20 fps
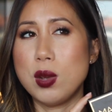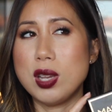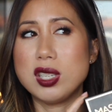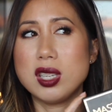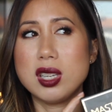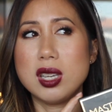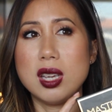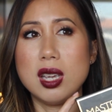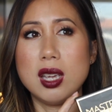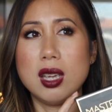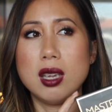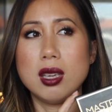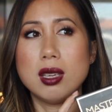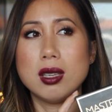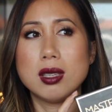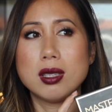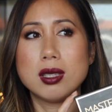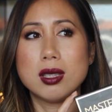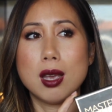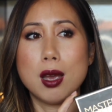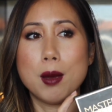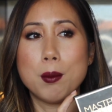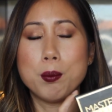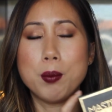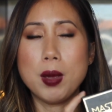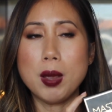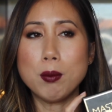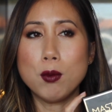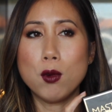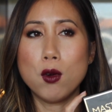which is a
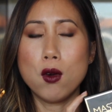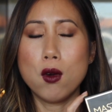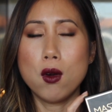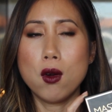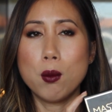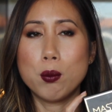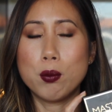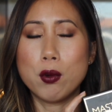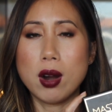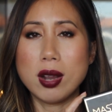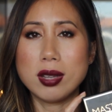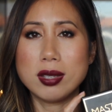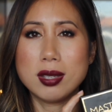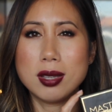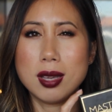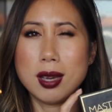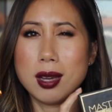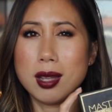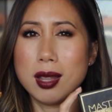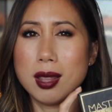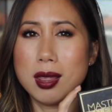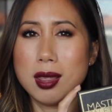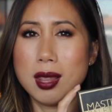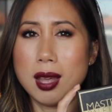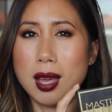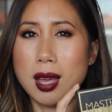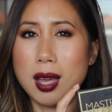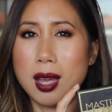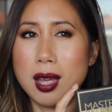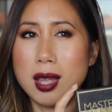bit more pricier
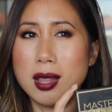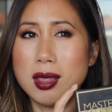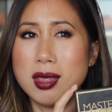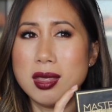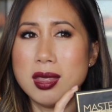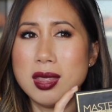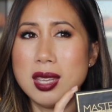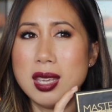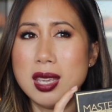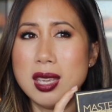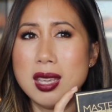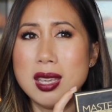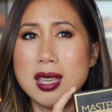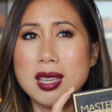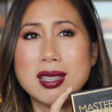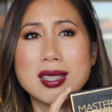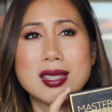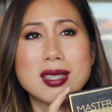than the